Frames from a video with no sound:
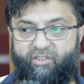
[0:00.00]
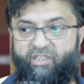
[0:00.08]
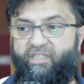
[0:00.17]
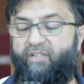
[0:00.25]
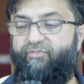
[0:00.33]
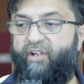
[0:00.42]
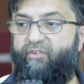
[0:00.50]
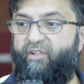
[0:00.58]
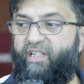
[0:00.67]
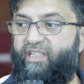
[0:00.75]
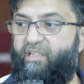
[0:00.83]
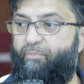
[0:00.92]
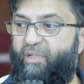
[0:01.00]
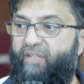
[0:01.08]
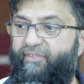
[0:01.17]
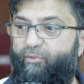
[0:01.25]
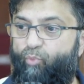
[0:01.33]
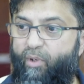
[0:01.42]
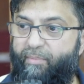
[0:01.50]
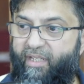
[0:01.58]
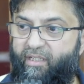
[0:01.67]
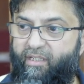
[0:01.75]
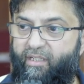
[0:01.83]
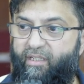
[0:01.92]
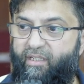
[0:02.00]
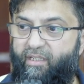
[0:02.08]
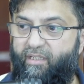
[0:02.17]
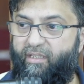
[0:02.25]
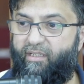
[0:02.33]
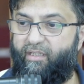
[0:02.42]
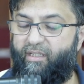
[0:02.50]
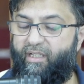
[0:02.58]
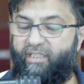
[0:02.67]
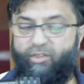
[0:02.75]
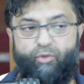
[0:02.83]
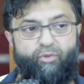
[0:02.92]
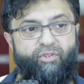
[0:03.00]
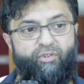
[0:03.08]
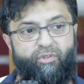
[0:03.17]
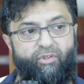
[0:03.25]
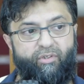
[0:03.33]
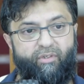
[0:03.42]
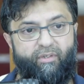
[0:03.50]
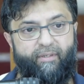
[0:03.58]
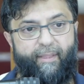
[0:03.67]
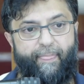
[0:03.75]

She said, verily the believing women used to